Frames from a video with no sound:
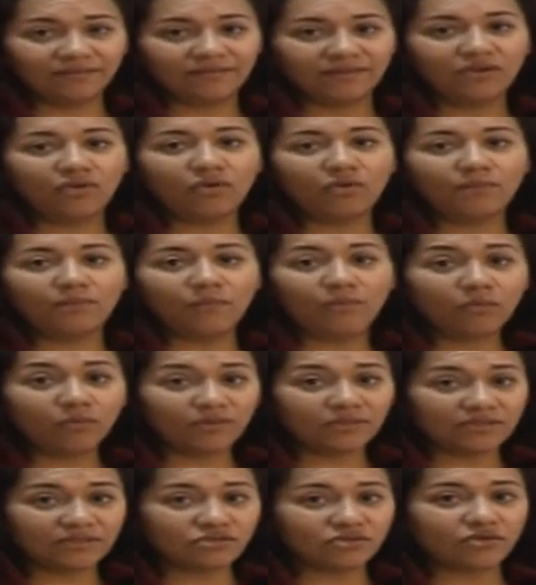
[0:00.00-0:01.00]
the
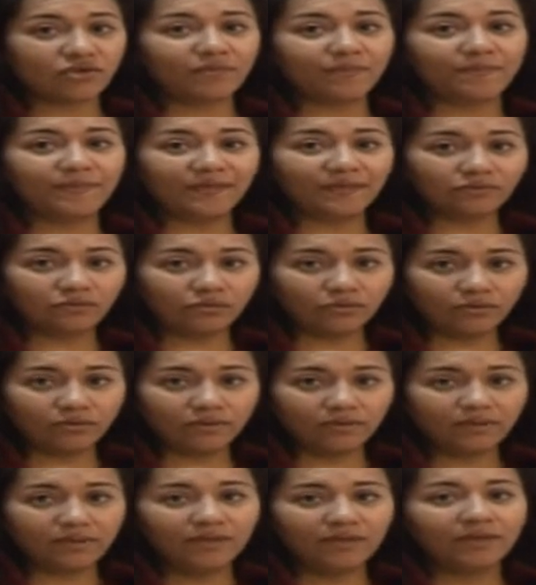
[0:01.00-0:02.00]
components of
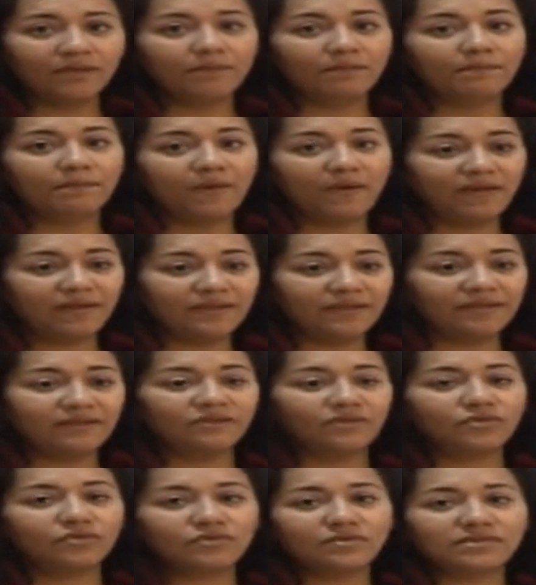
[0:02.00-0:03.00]
petrol by
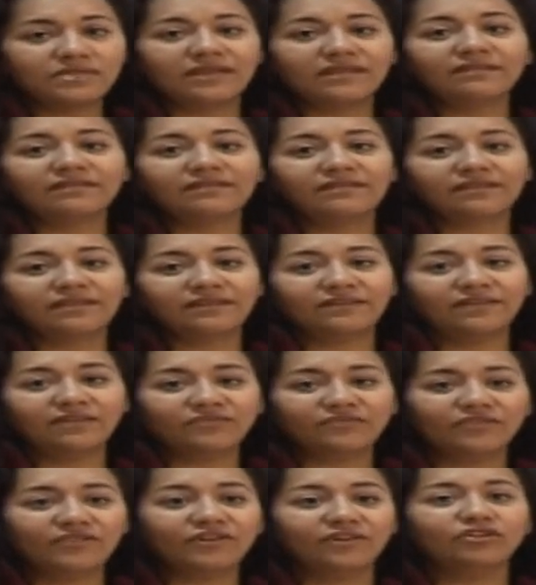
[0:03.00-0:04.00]
using the
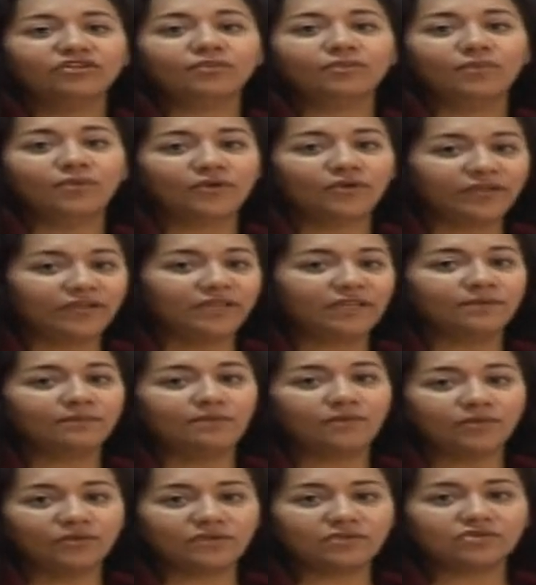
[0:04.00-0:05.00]
different boiling
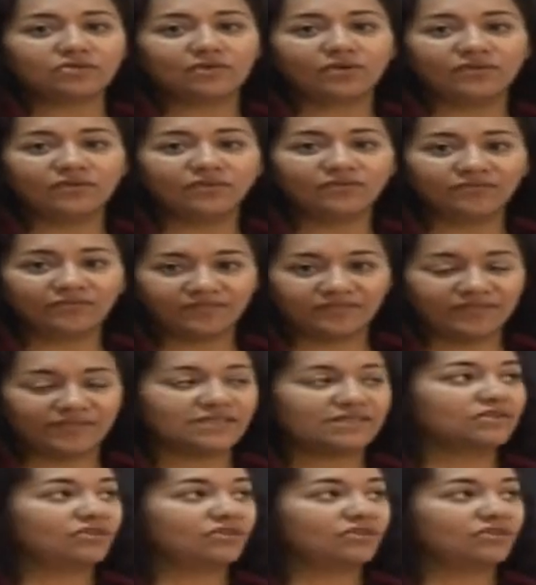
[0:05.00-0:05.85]
points of these